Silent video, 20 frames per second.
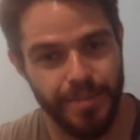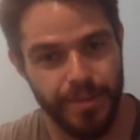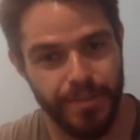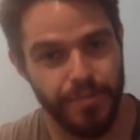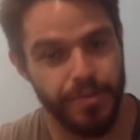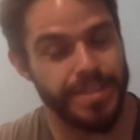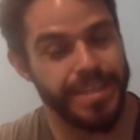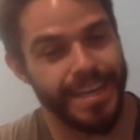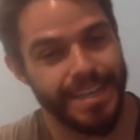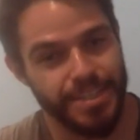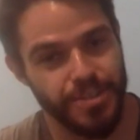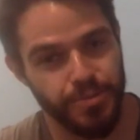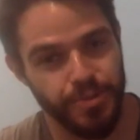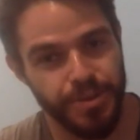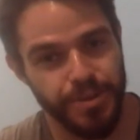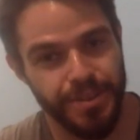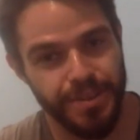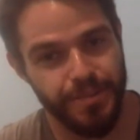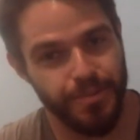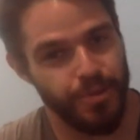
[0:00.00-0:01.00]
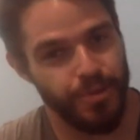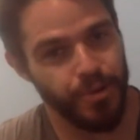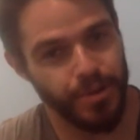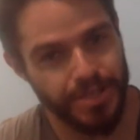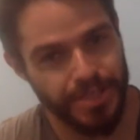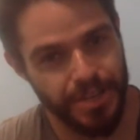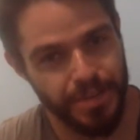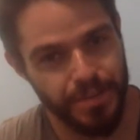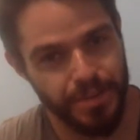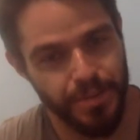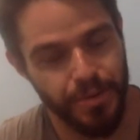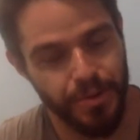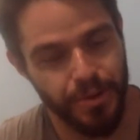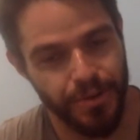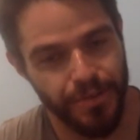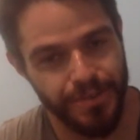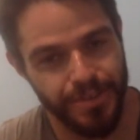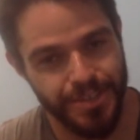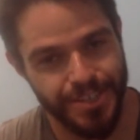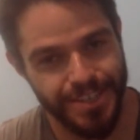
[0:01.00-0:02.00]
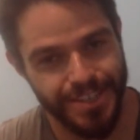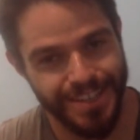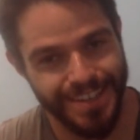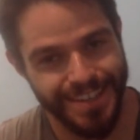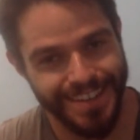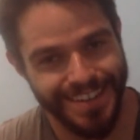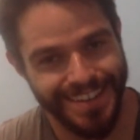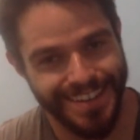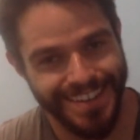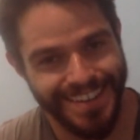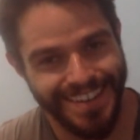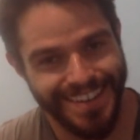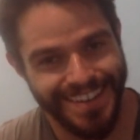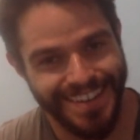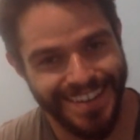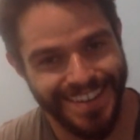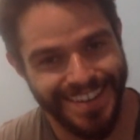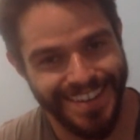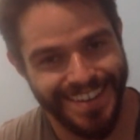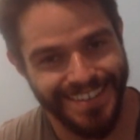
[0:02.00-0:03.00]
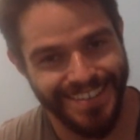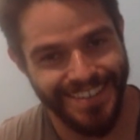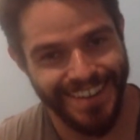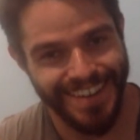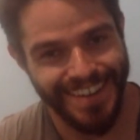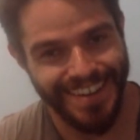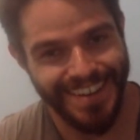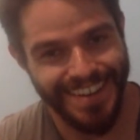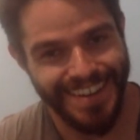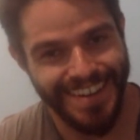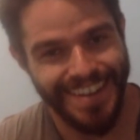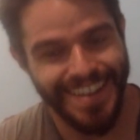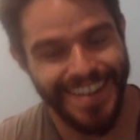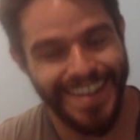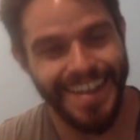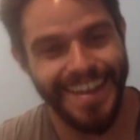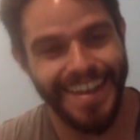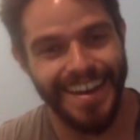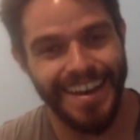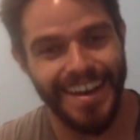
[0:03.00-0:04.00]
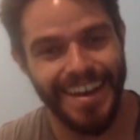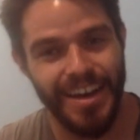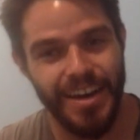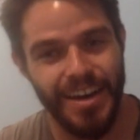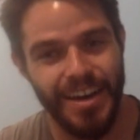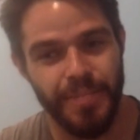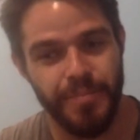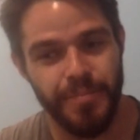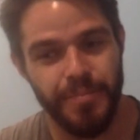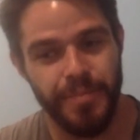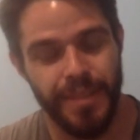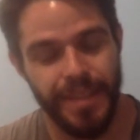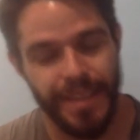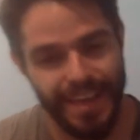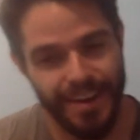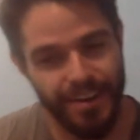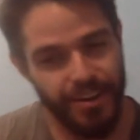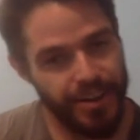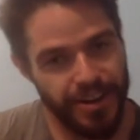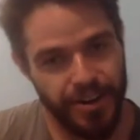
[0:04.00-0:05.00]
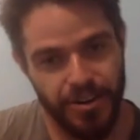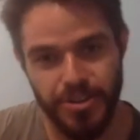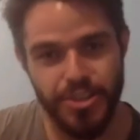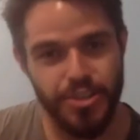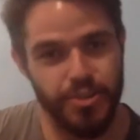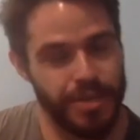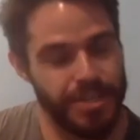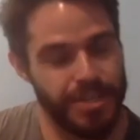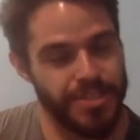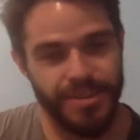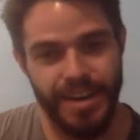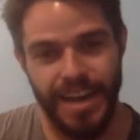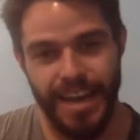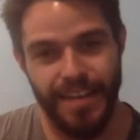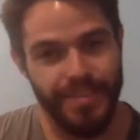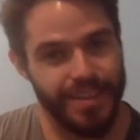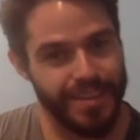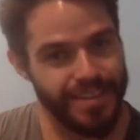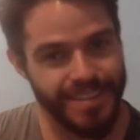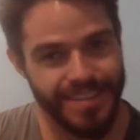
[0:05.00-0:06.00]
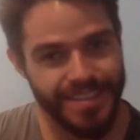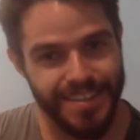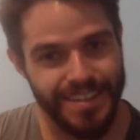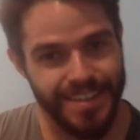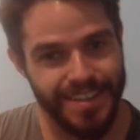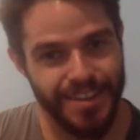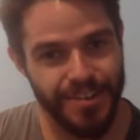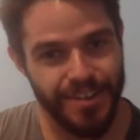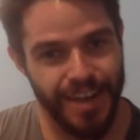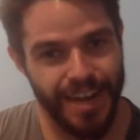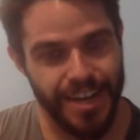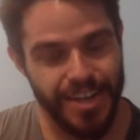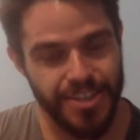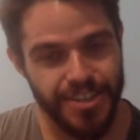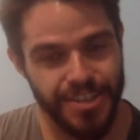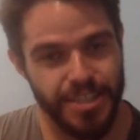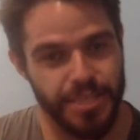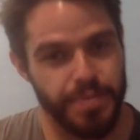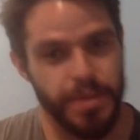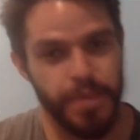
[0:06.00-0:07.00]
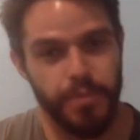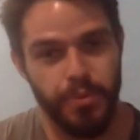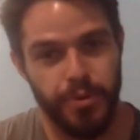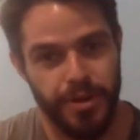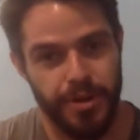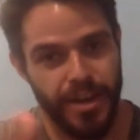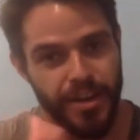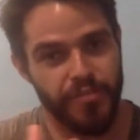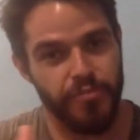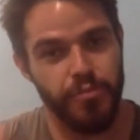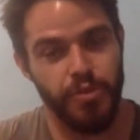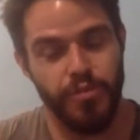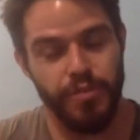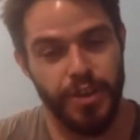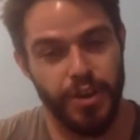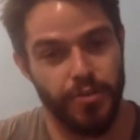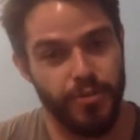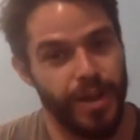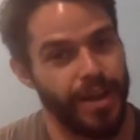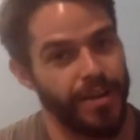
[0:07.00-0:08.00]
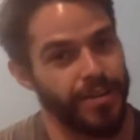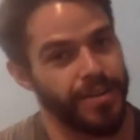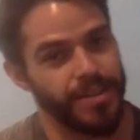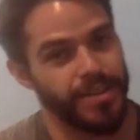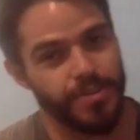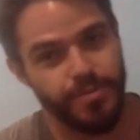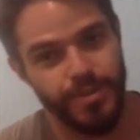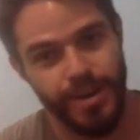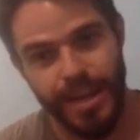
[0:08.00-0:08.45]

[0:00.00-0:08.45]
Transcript: But if we dance with it, we're always going to be more efficient, right? Um, again, like our joints are having this interaction as people are kind of moving around us.